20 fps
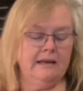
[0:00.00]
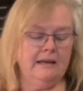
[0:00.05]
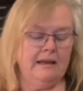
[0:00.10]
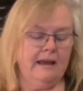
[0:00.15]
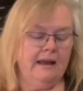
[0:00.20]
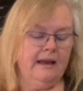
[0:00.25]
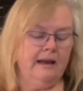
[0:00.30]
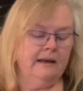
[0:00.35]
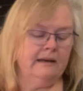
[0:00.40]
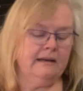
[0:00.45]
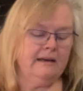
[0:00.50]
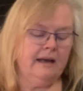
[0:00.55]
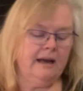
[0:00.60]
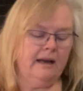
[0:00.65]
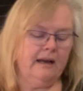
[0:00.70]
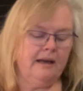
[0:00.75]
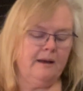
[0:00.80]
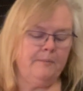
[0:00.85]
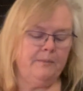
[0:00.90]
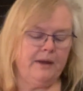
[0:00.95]
and
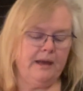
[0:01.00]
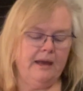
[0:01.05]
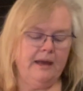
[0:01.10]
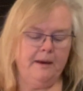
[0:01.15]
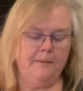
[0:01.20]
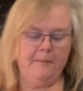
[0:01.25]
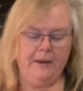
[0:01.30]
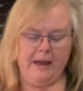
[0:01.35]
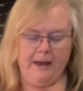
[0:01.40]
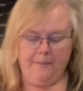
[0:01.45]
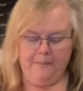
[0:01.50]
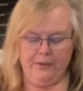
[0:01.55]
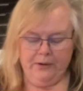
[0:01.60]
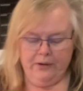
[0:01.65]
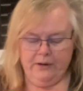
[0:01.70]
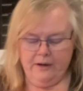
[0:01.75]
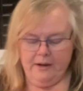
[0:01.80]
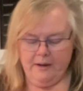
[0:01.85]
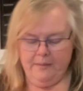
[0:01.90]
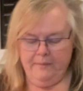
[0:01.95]
cut up a
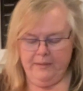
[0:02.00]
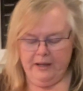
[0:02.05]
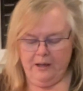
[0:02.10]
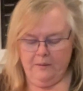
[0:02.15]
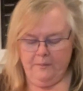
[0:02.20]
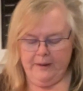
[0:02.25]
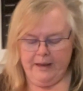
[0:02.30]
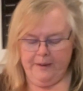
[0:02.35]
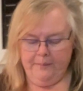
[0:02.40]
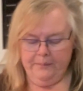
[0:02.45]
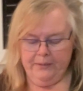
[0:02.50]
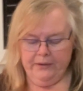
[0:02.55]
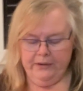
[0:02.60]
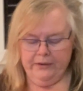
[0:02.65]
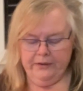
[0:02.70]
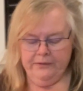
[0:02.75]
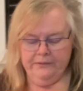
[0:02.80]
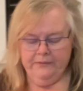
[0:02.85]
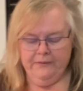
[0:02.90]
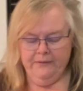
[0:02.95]
pepper, a bell
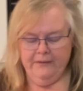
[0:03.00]
pepper,